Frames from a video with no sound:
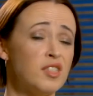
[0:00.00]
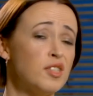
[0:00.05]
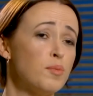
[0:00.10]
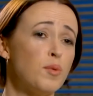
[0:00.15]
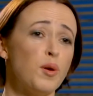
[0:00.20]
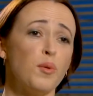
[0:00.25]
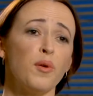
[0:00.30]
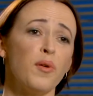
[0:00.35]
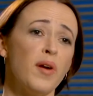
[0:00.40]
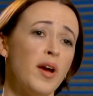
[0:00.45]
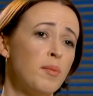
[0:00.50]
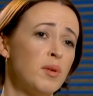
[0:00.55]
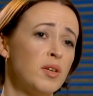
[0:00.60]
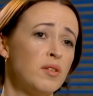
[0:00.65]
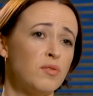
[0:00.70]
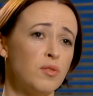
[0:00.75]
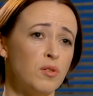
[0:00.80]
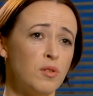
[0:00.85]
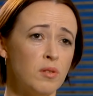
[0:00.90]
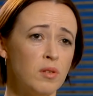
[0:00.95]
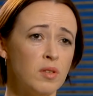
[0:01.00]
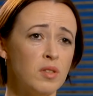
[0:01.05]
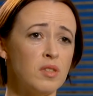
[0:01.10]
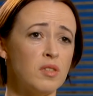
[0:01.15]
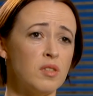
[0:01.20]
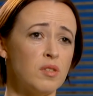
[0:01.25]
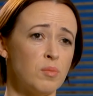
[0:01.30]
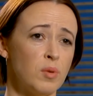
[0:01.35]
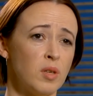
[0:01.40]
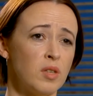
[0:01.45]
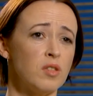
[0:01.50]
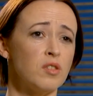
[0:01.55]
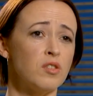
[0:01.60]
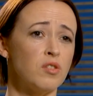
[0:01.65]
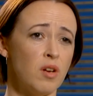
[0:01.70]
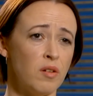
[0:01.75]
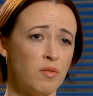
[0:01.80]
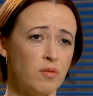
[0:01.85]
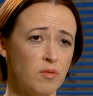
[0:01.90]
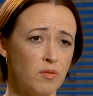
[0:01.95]
is what we're aiming for, and this is one of the
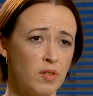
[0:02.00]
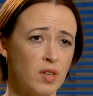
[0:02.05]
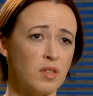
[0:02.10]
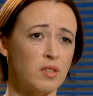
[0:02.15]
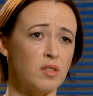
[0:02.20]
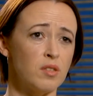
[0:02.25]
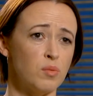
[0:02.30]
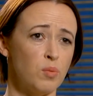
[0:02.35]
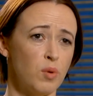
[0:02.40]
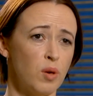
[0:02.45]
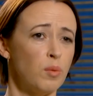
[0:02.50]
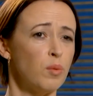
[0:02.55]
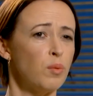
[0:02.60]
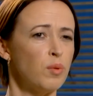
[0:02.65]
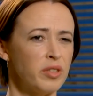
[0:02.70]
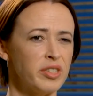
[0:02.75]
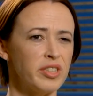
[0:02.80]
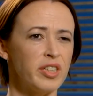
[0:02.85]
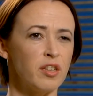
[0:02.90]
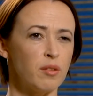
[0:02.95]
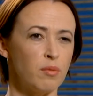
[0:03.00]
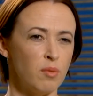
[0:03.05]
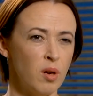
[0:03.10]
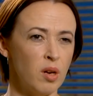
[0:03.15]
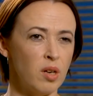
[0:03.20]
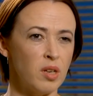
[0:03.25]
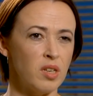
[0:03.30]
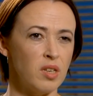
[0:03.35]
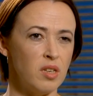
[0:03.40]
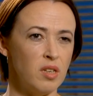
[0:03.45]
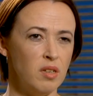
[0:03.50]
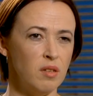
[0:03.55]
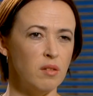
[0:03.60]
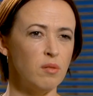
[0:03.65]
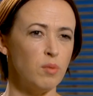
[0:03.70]
driving factors why we wanted to get it right here.